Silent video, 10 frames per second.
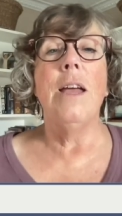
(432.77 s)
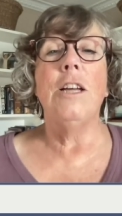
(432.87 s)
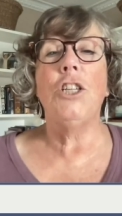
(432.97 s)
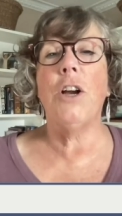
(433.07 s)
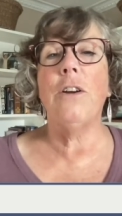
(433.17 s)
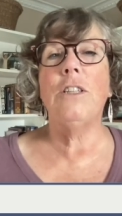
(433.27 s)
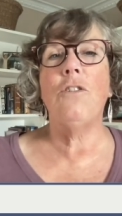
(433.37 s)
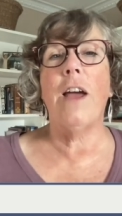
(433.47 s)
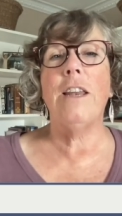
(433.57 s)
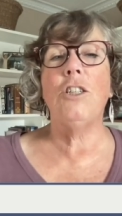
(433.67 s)
Share a
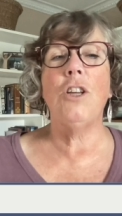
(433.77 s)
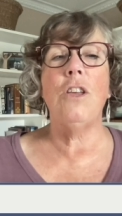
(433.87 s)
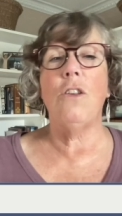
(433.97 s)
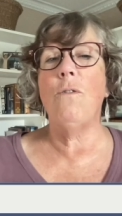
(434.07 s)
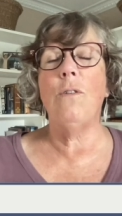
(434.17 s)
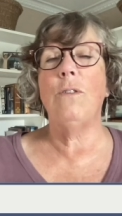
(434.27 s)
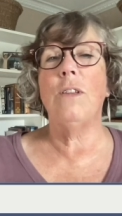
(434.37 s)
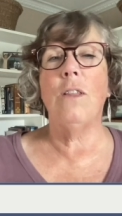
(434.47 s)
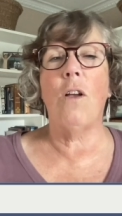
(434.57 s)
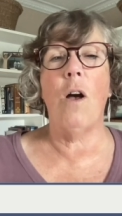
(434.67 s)
strategy you use
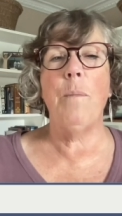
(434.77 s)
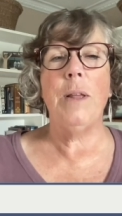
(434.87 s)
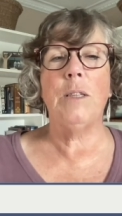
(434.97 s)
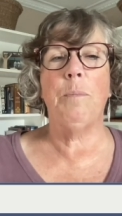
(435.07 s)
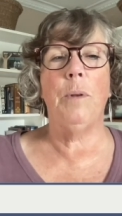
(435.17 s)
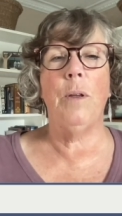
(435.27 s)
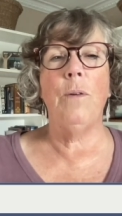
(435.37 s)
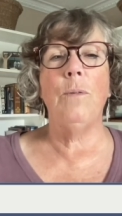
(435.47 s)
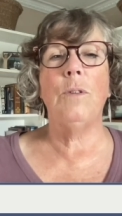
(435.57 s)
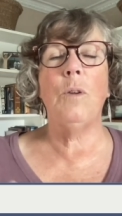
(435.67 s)
in the comments
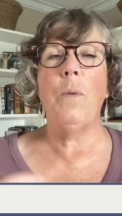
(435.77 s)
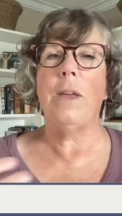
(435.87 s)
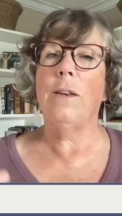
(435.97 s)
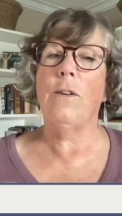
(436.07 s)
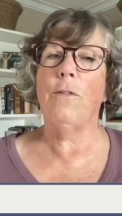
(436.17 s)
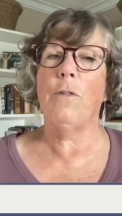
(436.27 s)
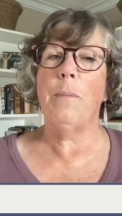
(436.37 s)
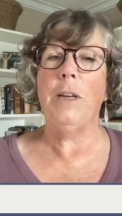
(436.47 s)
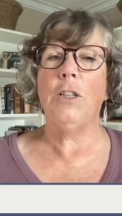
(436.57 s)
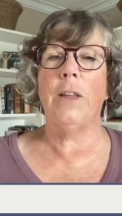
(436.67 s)
below so we can learn
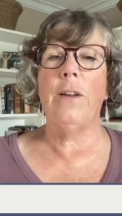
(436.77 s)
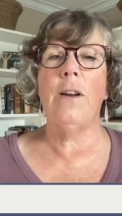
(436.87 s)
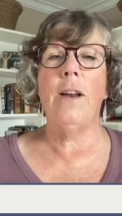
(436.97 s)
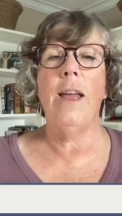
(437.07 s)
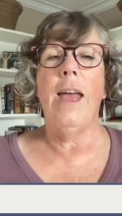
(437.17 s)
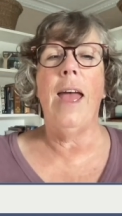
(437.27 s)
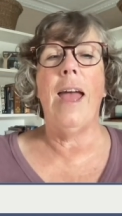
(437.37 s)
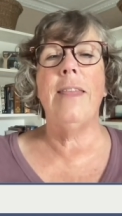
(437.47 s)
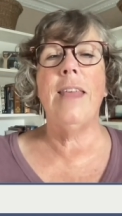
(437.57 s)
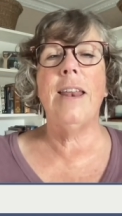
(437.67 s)
from each other.
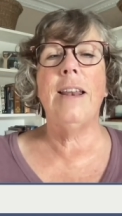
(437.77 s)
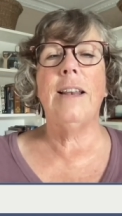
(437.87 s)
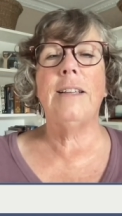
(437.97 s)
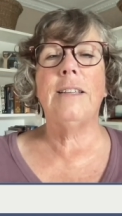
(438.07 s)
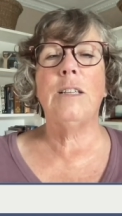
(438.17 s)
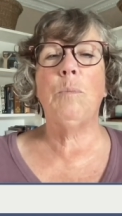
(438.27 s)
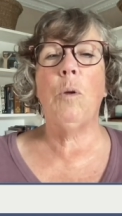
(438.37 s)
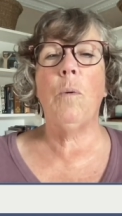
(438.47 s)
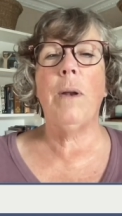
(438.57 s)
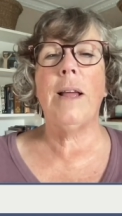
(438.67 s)
And then let's
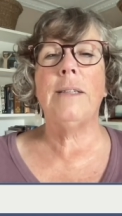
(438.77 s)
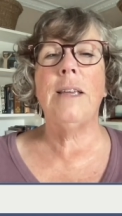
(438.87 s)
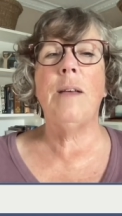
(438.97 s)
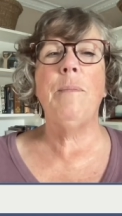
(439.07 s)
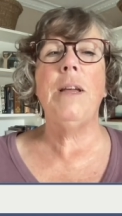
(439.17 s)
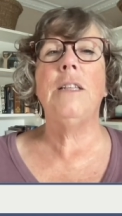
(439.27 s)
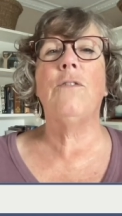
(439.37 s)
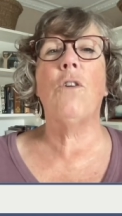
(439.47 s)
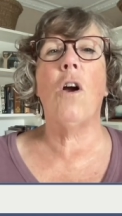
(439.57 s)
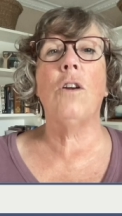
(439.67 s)
explore what SEL means
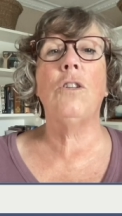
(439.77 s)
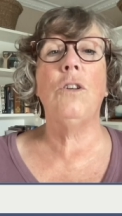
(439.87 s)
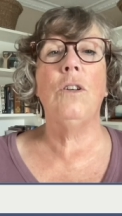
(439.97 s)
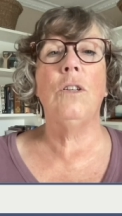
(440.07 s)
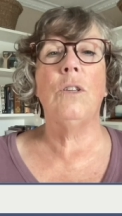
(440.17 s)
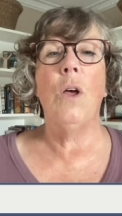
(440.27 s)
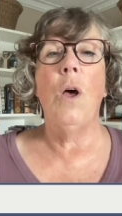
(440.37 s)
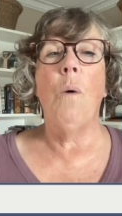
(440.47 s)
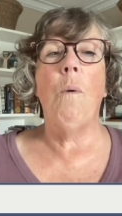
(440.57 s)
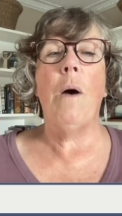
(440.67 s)
for our students
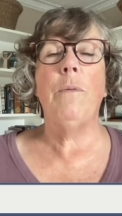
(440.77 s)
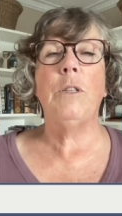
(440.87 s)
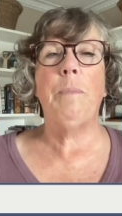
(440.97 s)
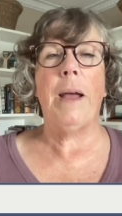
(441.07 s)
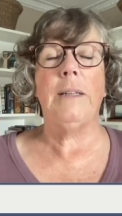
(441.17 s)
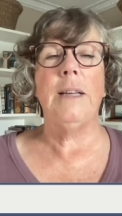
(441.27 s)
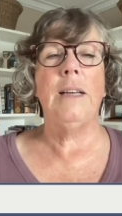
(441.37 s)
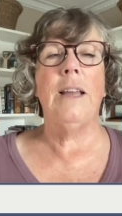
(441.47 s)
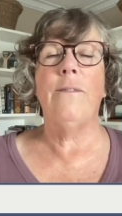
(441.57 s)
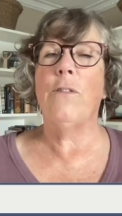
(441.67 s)
while
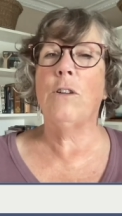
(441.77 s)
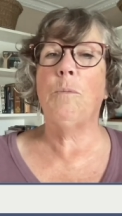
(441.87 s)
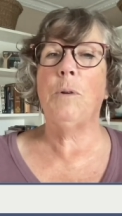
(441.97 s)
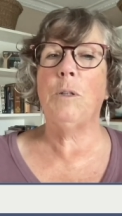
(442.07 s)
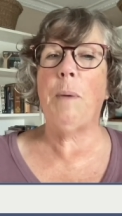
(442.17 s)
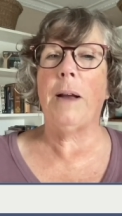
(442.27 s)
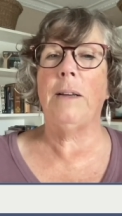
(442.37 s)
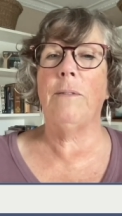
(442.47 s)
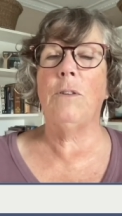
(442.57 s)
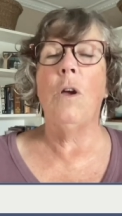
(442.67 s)
respecting diverse
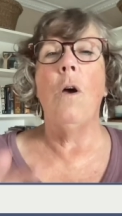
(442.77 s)
perspectives.